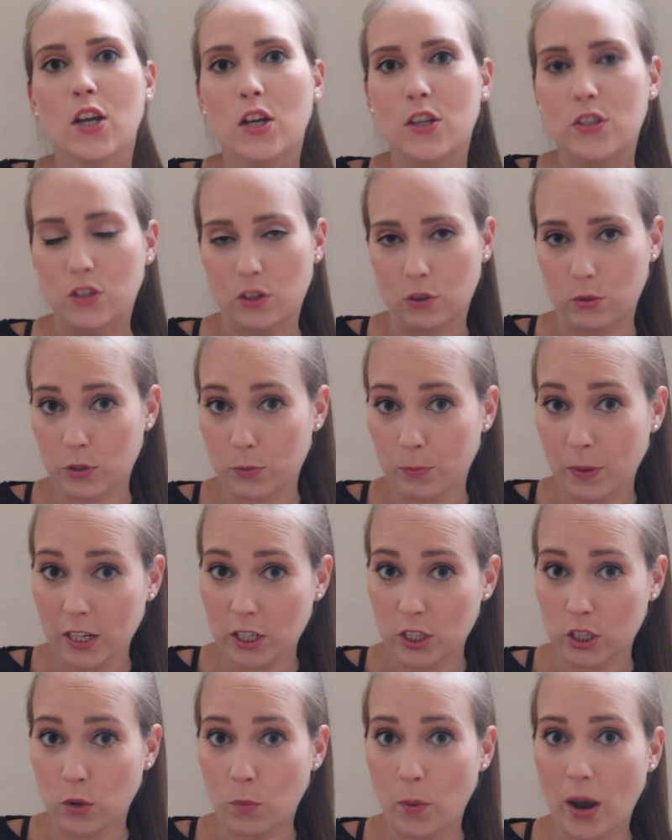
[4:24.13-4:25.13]
So
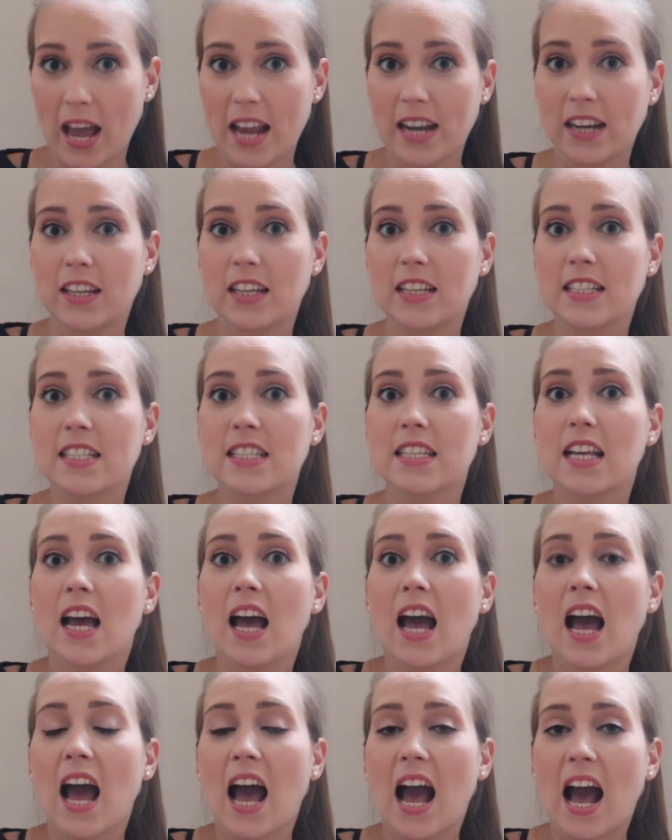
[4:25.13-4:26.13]
spatial awareness,
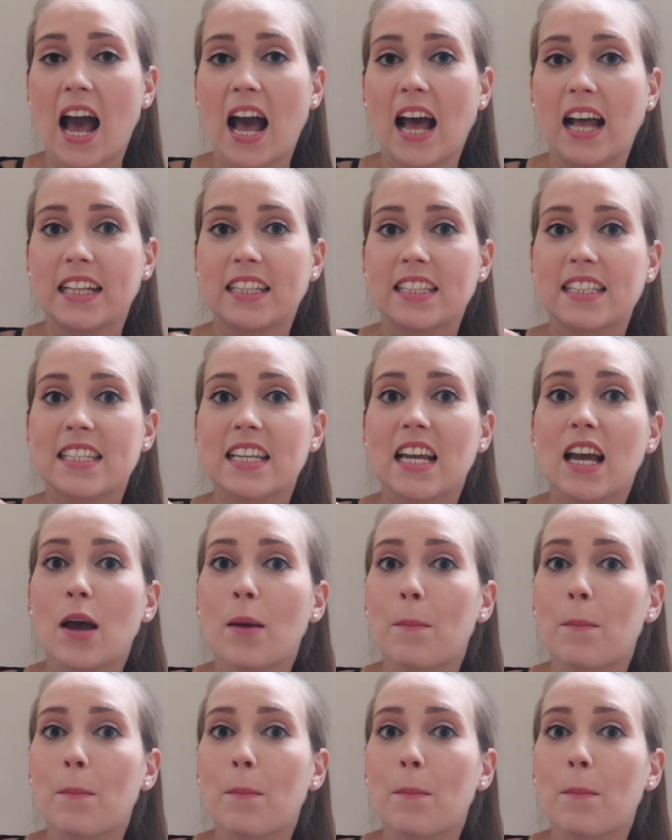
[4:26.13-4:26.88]
and